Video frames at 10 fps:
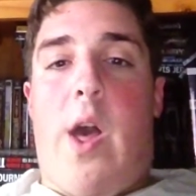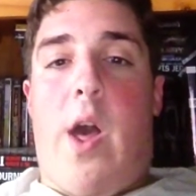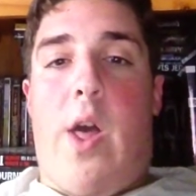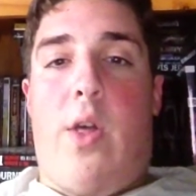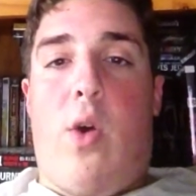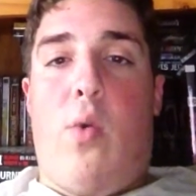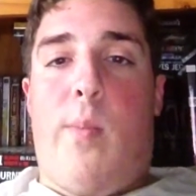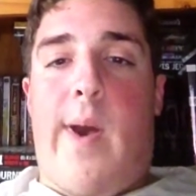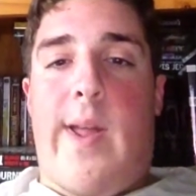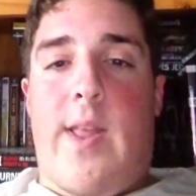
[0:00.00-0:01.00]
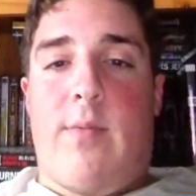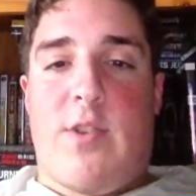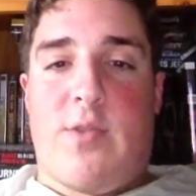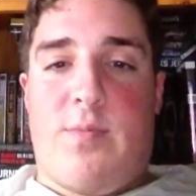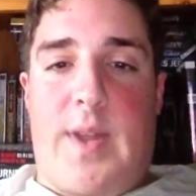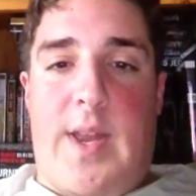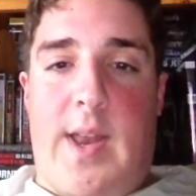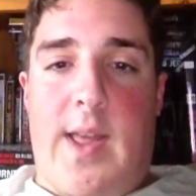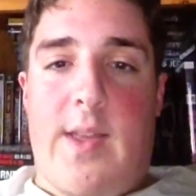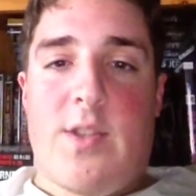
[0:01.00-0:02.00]
Hello, my name is
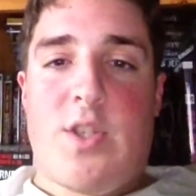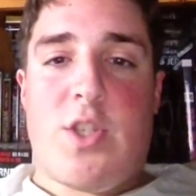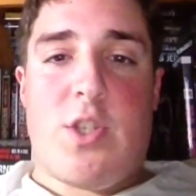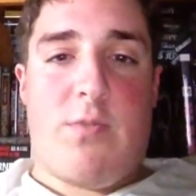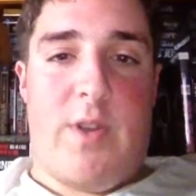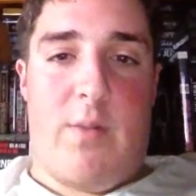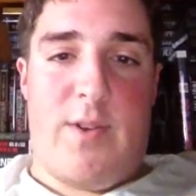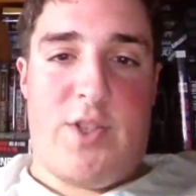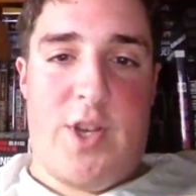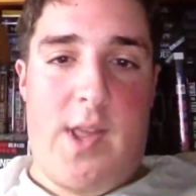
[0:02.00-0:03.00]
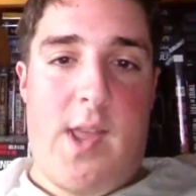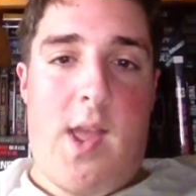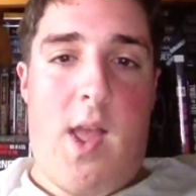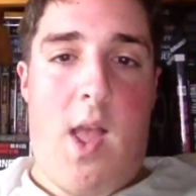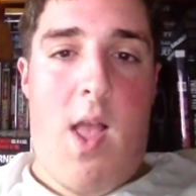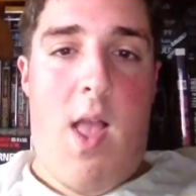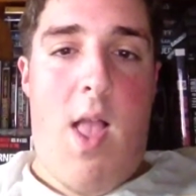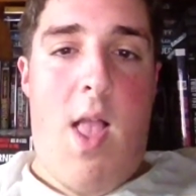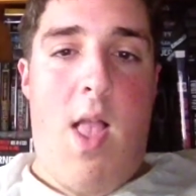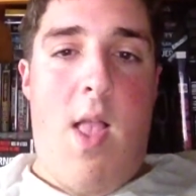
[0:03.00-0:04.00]
PD Nice, Peter Pitcheney,
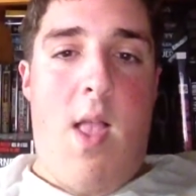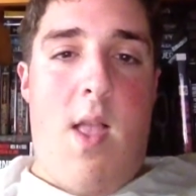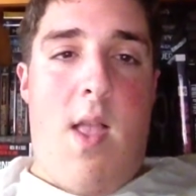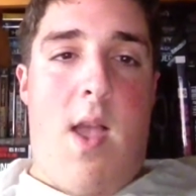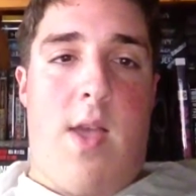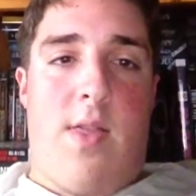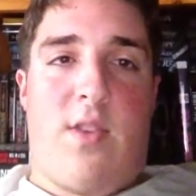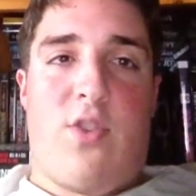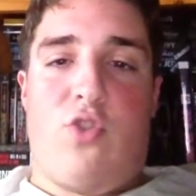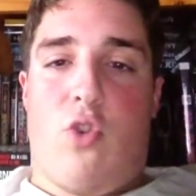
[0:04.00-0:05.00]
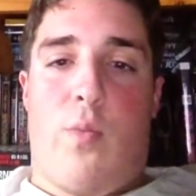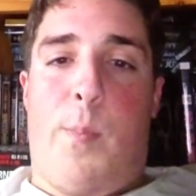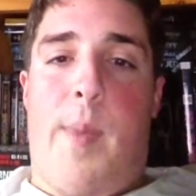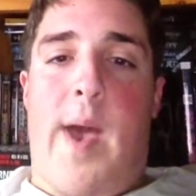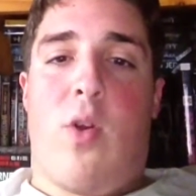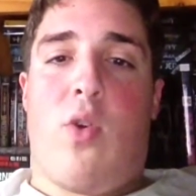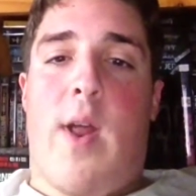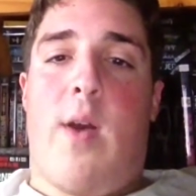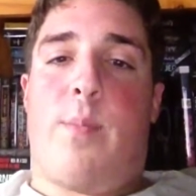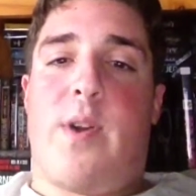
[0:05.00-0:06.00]
and this is your
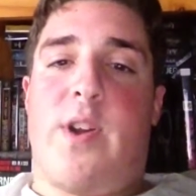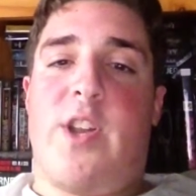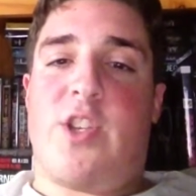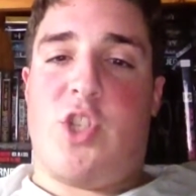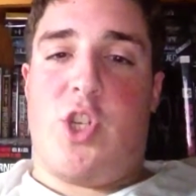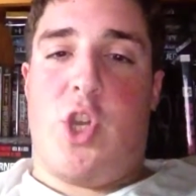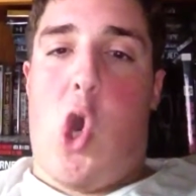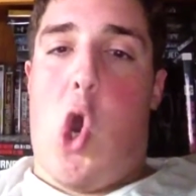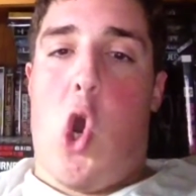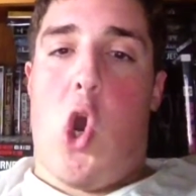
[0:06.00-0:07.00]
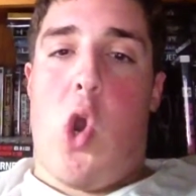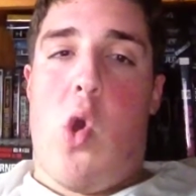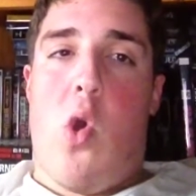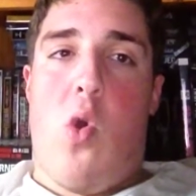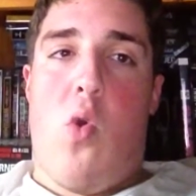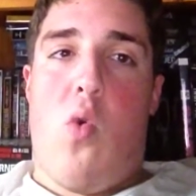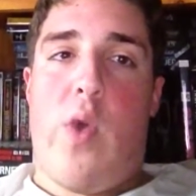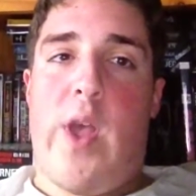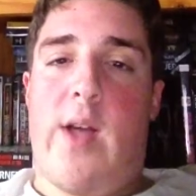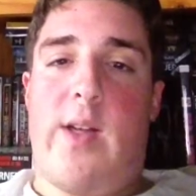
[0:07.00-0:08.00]
Battleground prediction card.
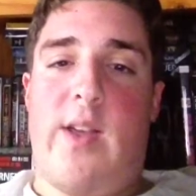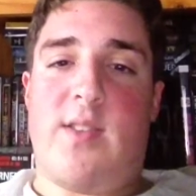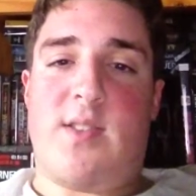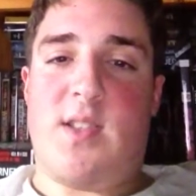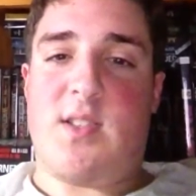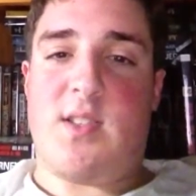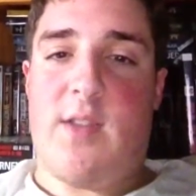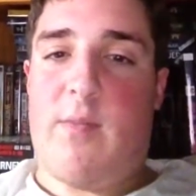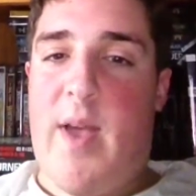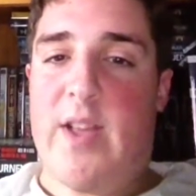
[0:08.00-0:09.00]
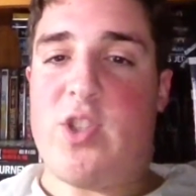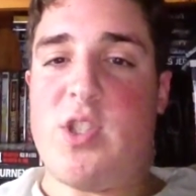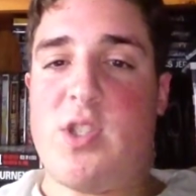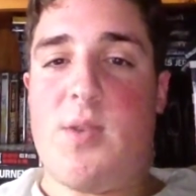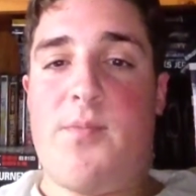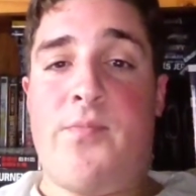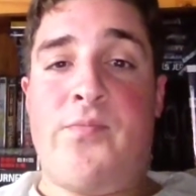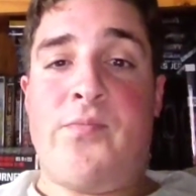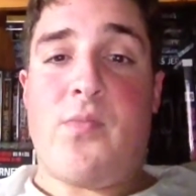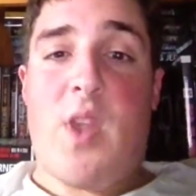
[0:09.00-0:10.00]
We got like 6-7 matches,
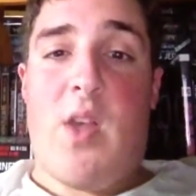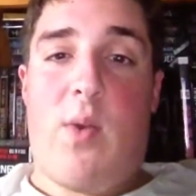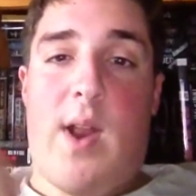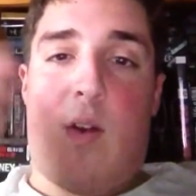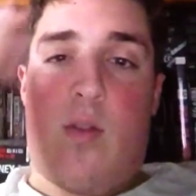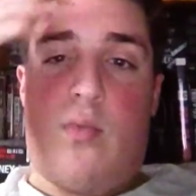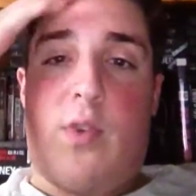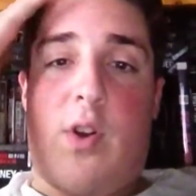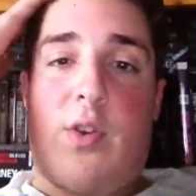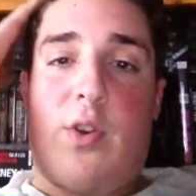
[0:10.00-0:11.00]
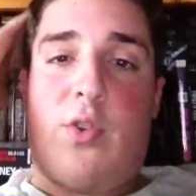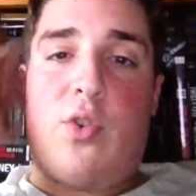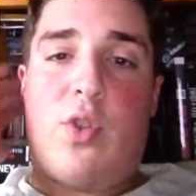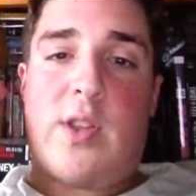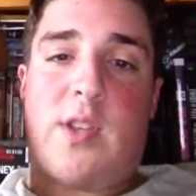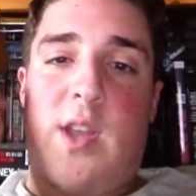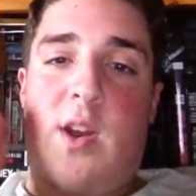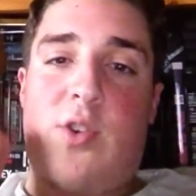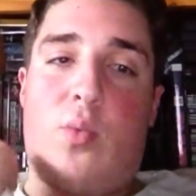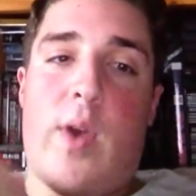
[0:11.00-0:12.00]
and without further ado, let's get
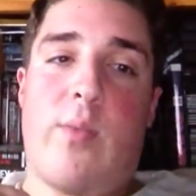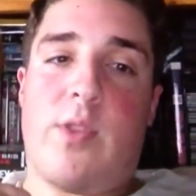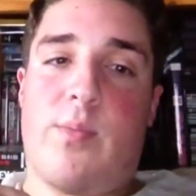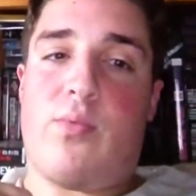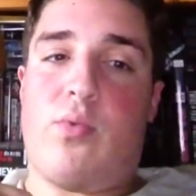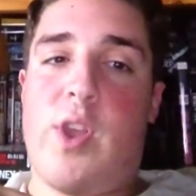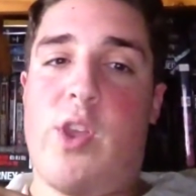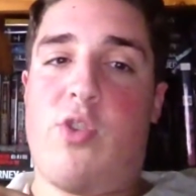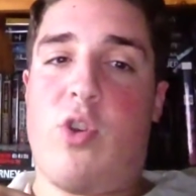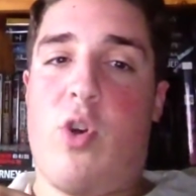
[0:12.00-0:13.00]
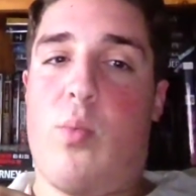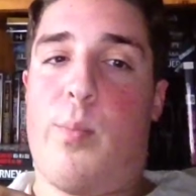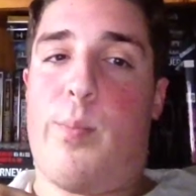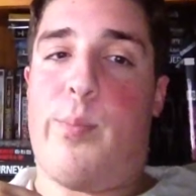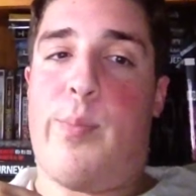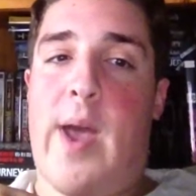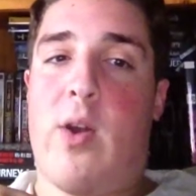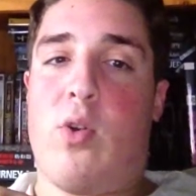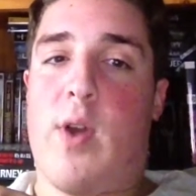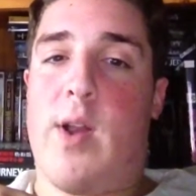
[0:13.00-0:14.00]
underway with the pre-show
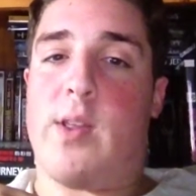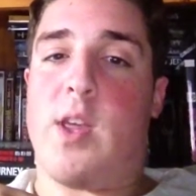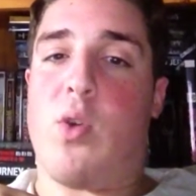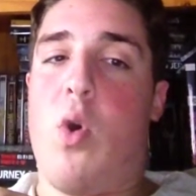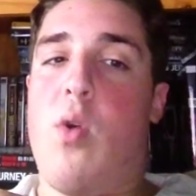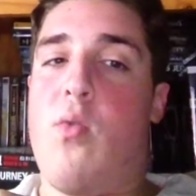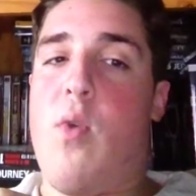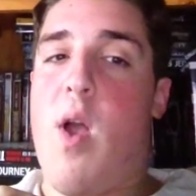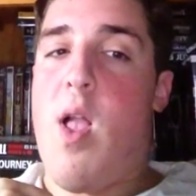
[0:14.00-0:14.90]
Battleground kickoff.